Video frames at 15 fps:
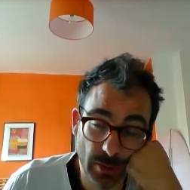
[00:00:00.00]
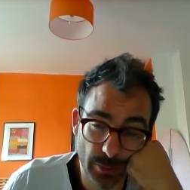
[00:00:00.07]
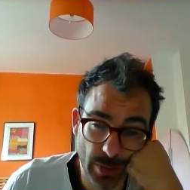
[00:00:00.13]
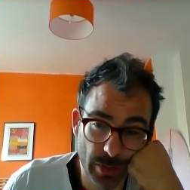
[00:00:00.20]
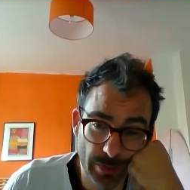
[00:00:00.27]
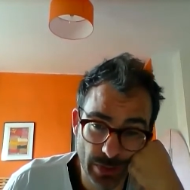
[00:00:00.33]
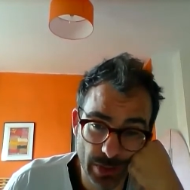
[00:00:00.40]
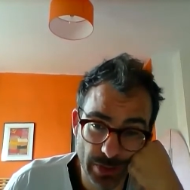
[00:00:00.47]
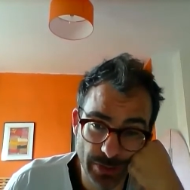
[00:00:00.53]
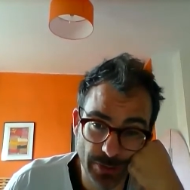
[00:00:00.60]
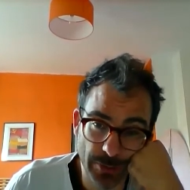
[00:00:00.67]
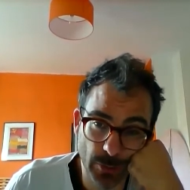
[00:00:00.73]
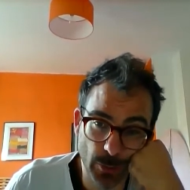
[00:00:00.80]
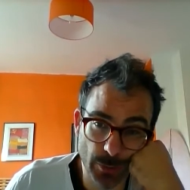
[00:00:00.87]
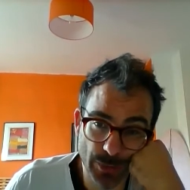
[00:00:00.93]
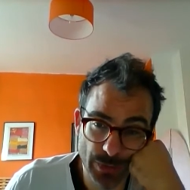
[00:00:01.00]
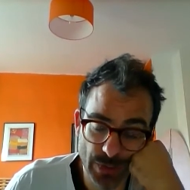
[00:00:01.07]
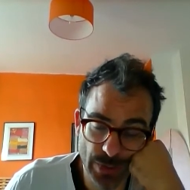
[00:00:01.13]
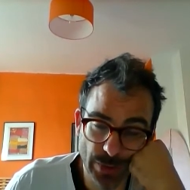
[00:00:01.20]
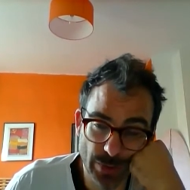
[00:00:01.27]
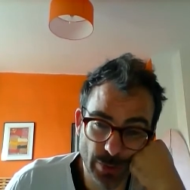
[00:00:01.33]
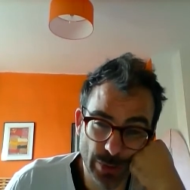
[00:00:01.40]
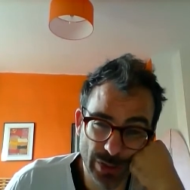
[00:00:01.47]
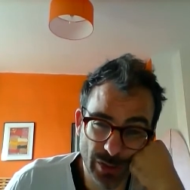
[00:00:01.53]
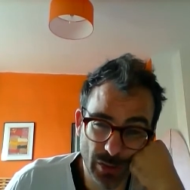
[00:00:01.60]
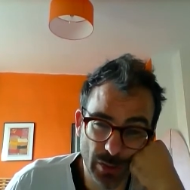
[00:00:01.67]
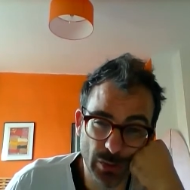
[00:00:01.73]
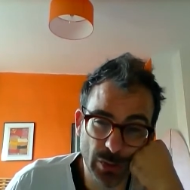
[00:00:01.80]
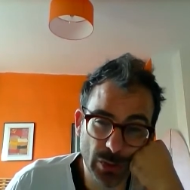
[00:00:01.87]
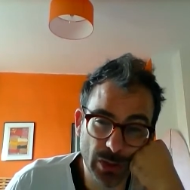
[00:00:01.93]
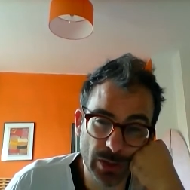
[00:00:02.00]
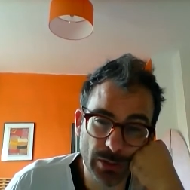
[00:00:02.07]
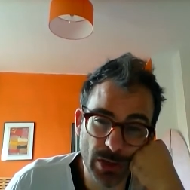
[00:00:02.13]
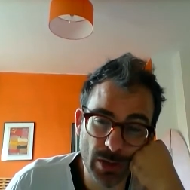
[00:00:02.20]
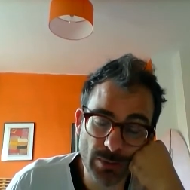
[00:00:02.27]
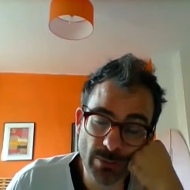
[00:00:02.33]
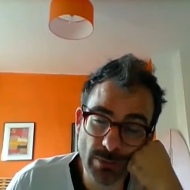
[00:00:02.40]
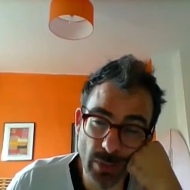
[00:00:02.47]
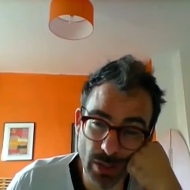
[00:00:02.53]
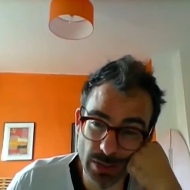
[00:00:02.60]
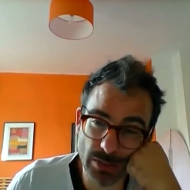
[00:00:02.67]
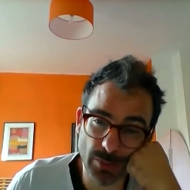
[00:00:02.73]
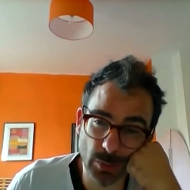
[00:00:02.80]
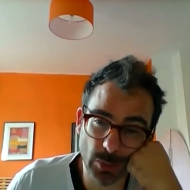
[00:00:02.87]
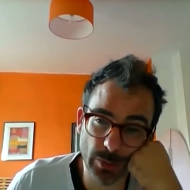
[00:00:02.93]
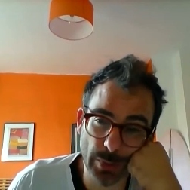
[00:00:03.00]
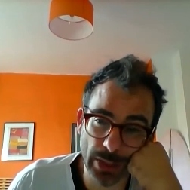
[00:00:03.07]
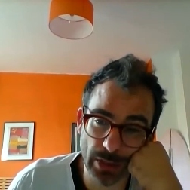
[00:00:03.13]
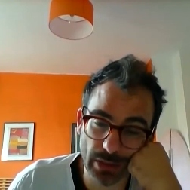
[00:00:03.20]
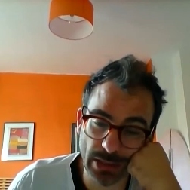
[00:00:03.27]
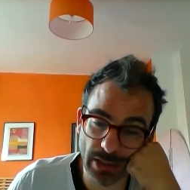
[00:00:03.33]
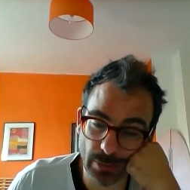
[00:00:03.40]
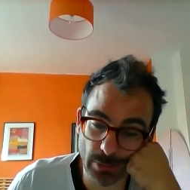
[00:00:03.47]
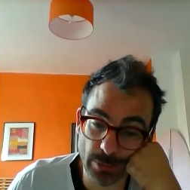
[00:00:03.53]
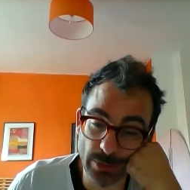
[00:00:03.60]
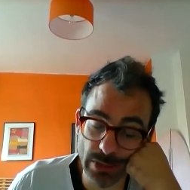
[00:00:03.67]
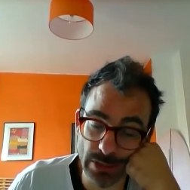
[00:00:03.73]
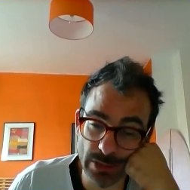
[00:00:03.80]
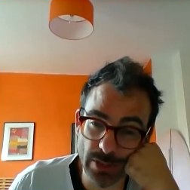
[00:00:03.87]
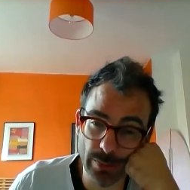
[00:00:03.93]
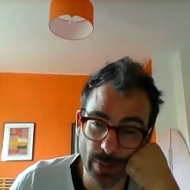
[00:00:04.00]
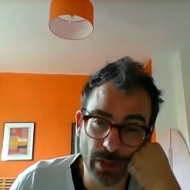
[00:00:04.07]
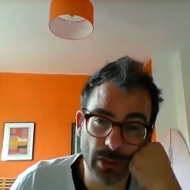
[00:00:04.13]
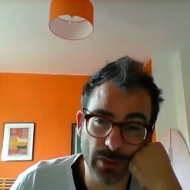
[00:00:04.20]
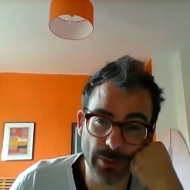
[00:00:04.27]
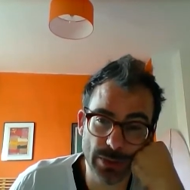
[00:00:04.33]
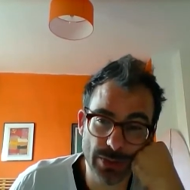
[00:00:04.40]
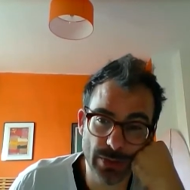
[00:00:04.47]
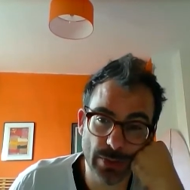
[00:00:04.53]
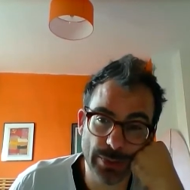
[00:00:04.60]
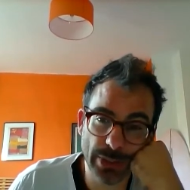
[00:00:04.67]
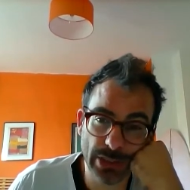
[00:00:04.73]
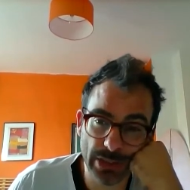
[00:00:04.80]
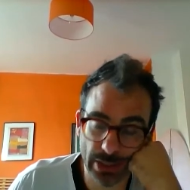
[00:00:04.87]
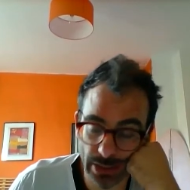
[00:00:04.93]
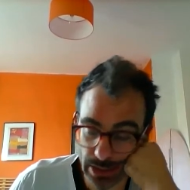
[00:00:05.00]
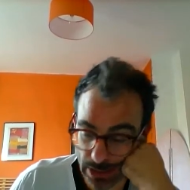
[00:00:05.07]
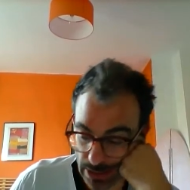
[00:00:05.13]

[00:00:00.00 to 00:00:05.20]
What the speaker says: Both of those reforms do. So you're going to know much more about that when we do the Parliament topic.